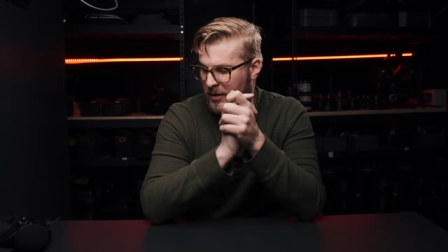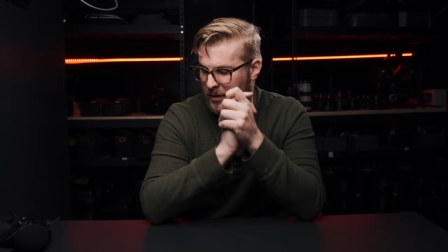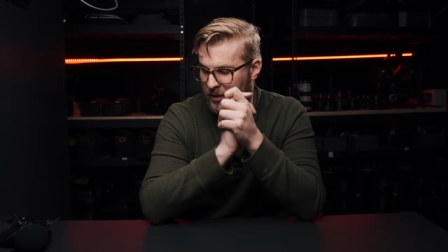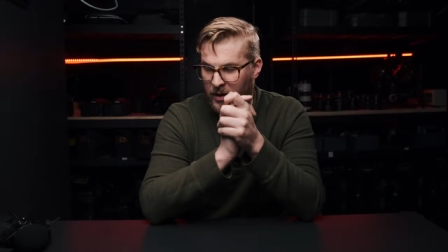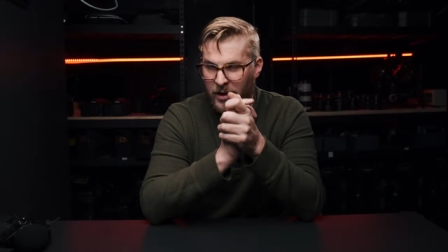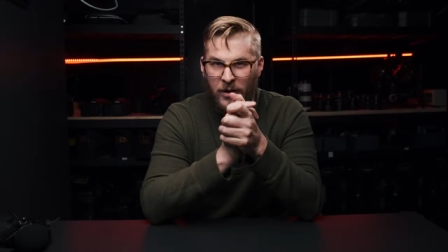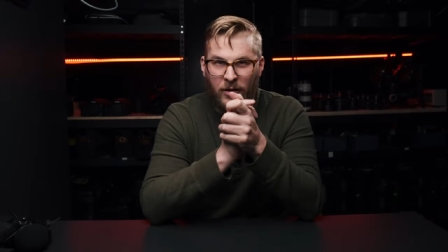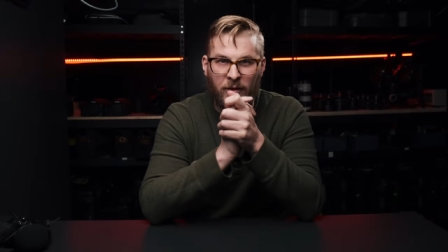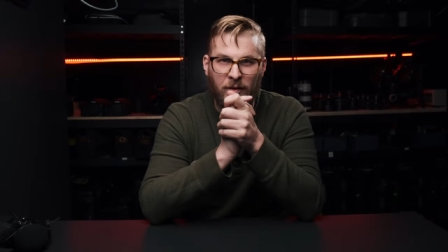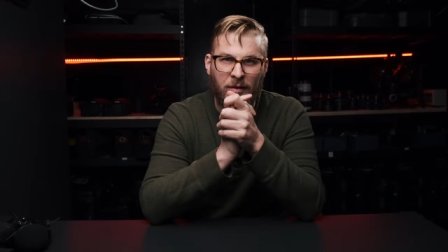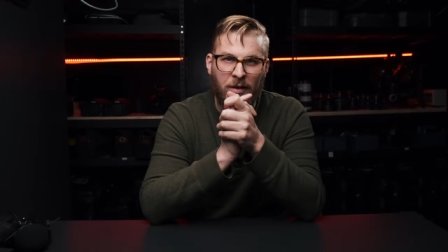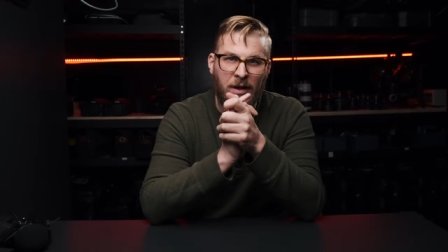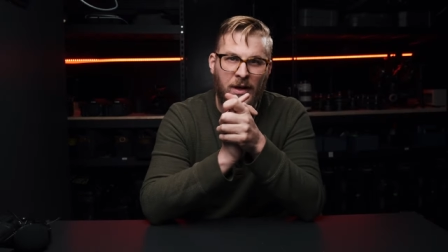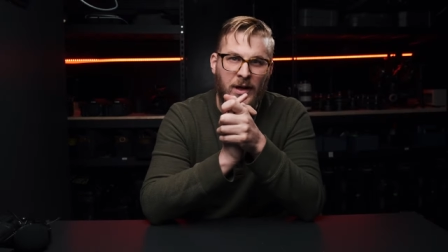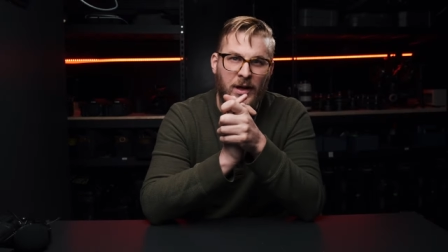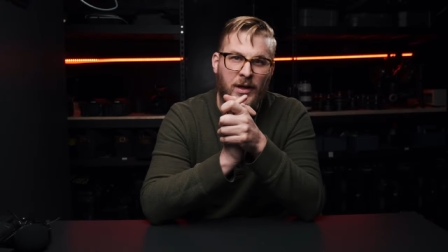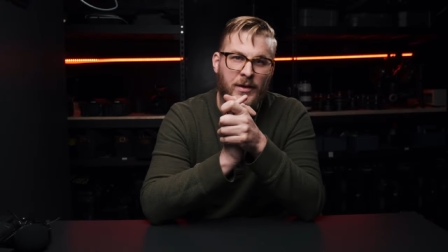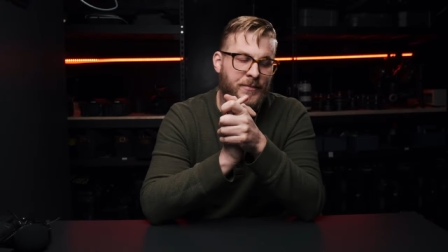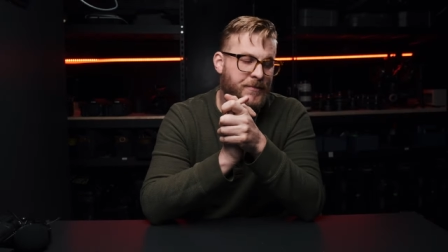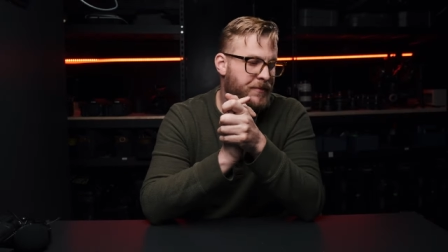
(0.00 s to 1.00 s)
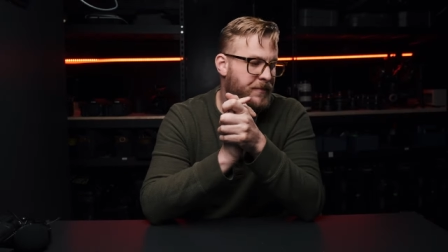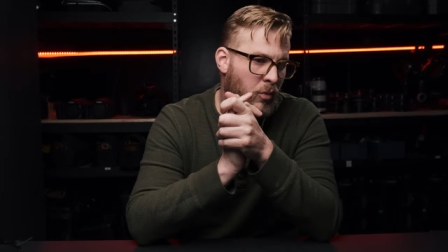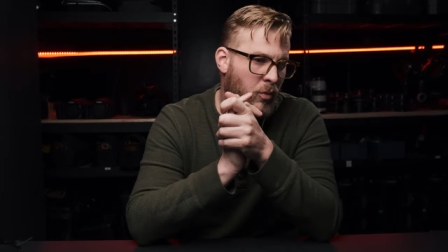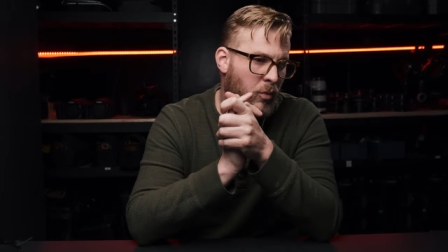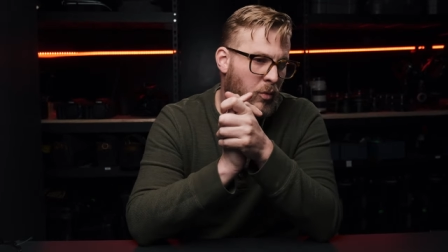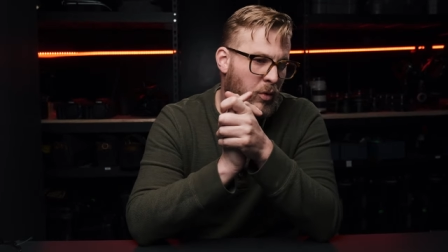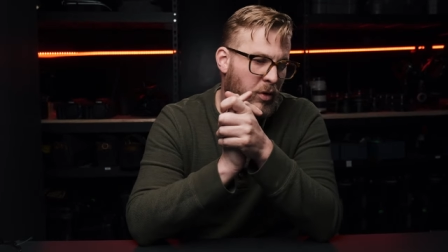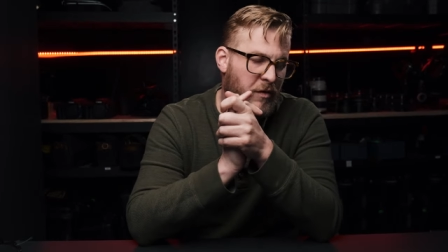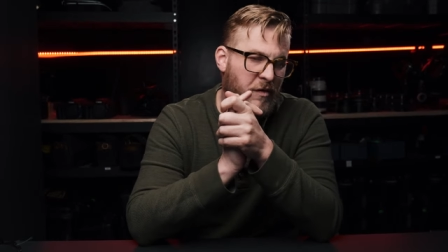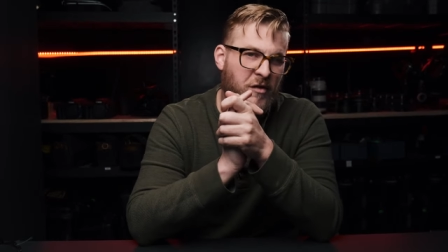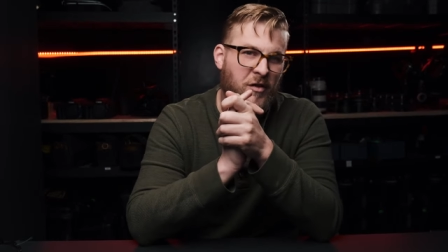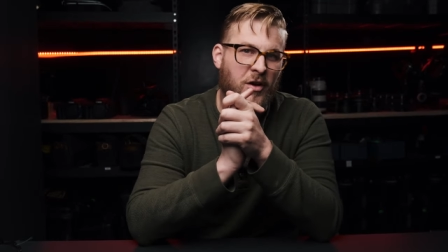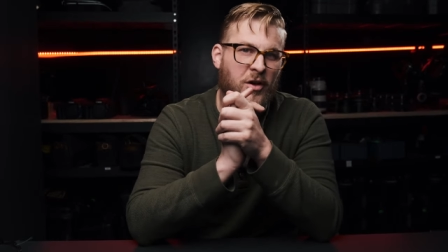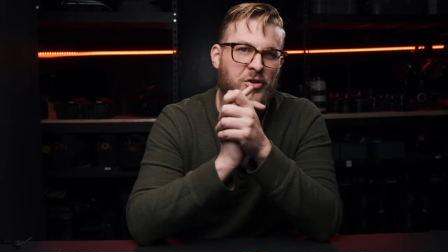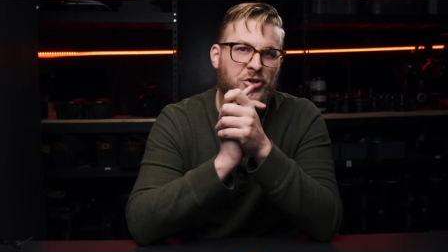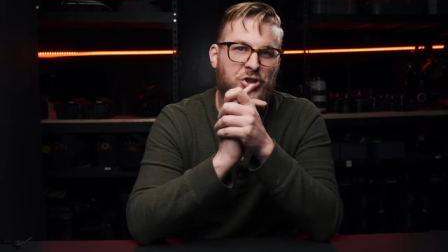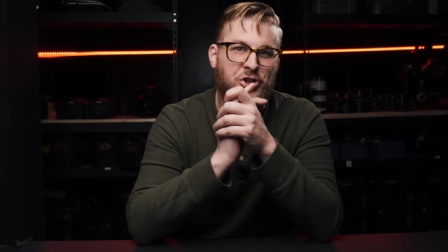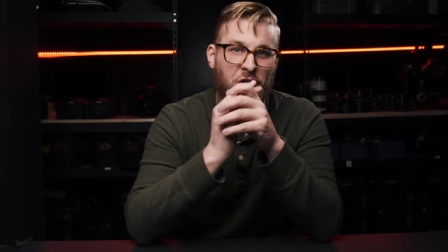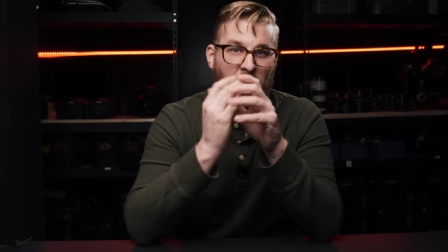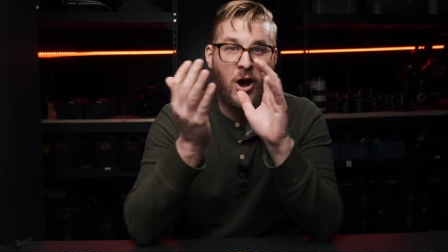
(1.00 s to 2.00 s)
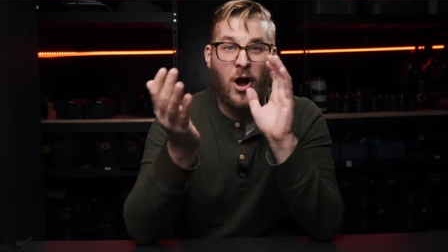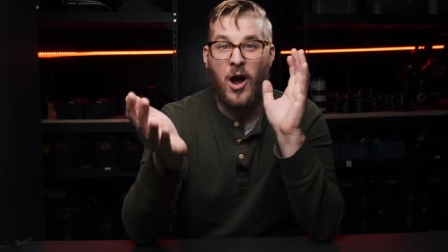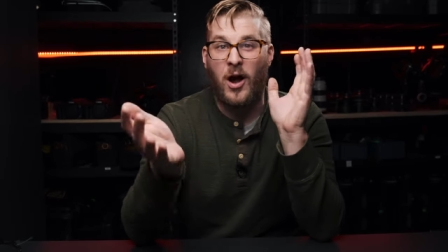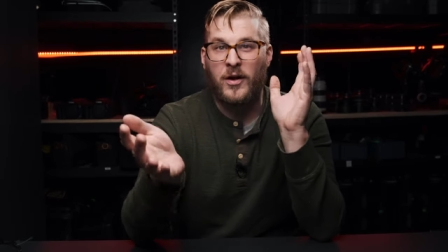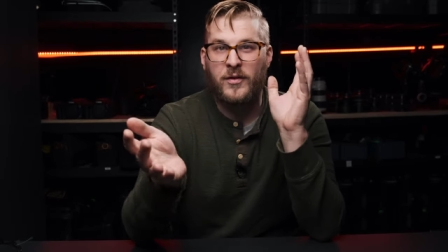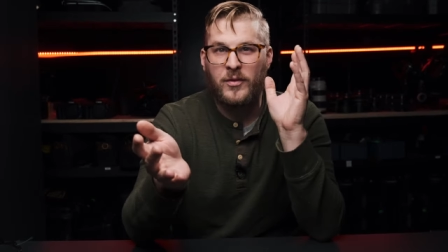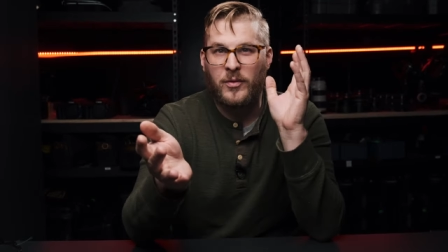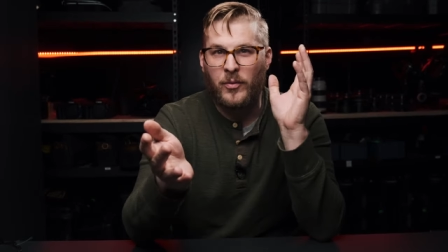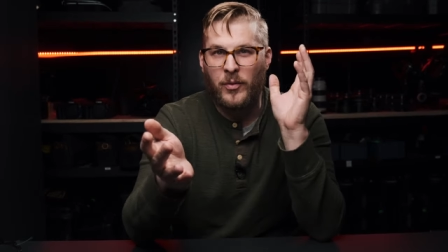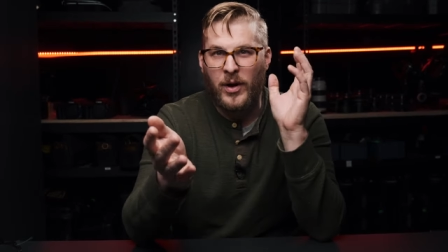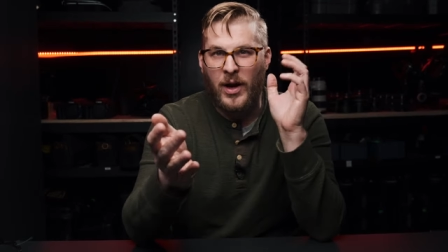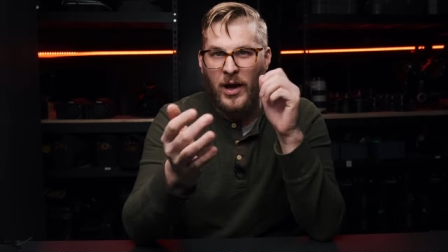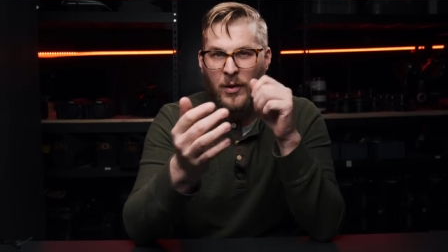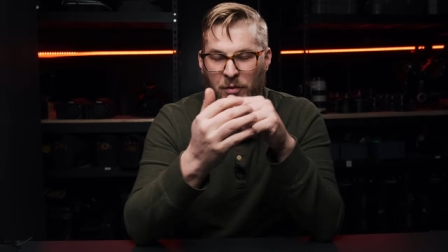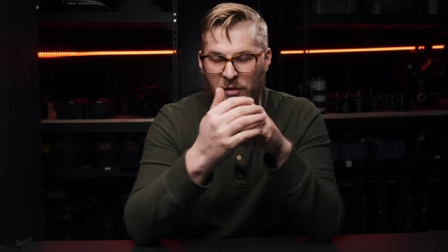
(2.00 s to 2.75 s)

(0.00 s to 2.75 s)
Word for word: literally was shocked when I